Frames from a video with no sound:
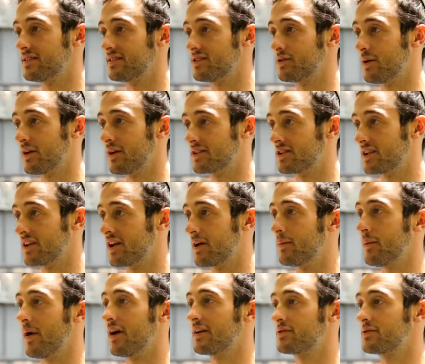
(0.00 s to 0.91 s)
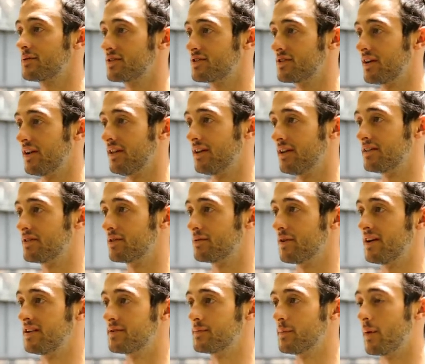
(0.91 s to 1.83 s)
to actually come back to Australia to
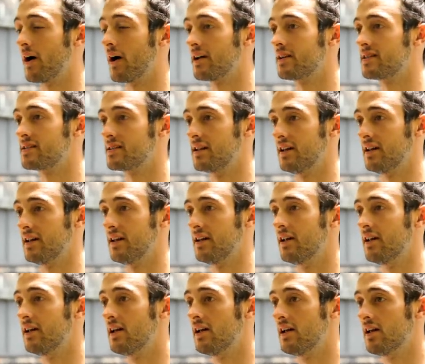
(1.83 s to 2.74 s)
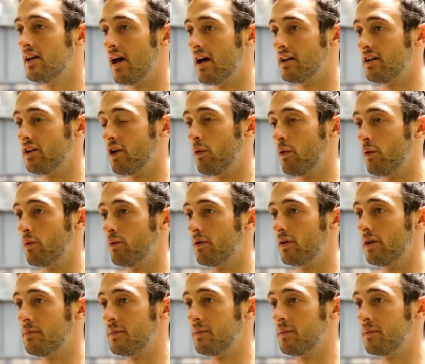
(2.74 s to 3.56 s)
race bikes, and you know, we really